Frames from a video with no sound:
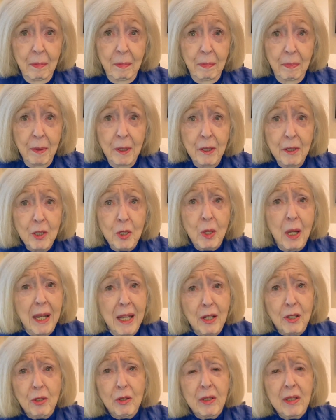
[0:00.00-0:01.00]
Because
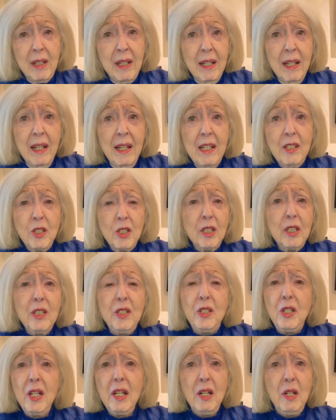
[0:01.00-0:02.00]
hatred is a
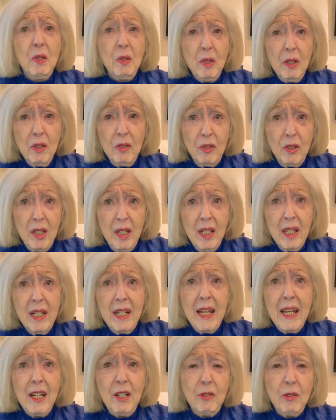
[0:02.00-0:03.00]
continuing thing and
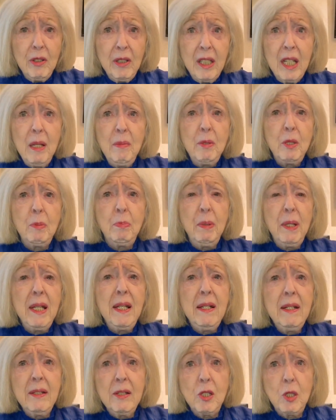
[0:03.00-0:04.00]
hatred keeps
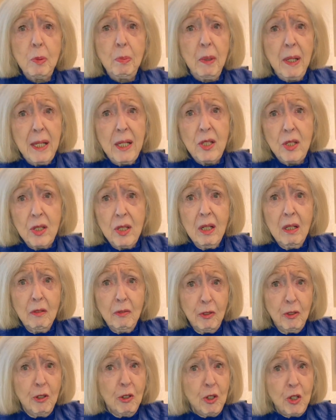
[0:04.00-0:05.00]
being displaced. And
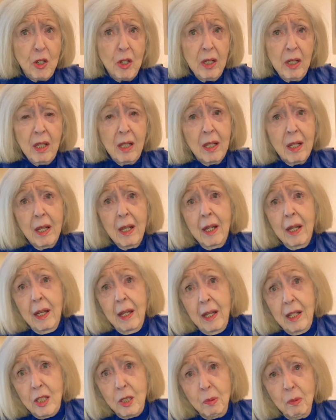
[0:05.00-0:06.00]
unfortunately,
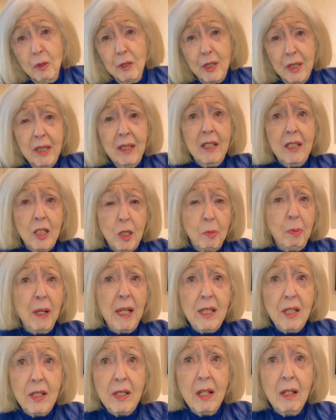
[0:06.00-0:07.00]
it's mostly
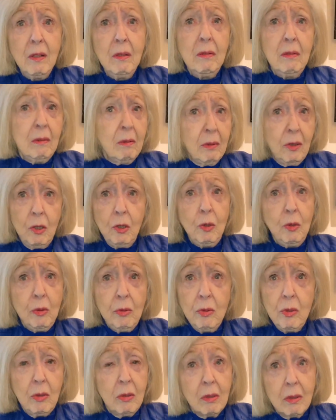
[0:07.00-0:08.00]
displaced on
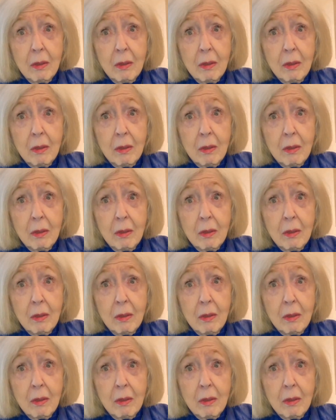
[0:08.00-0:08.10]
Jews.